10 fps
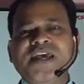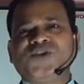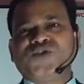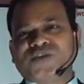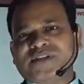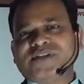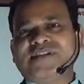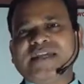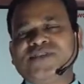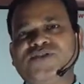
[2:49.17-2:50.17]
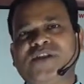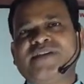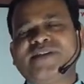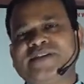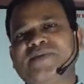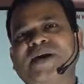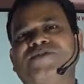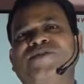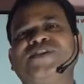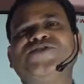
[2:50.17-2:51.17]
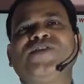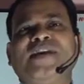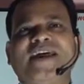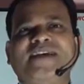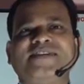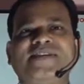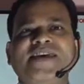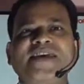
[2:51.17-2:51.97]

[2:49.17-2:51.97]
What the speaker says: So things and some conflicts will arise.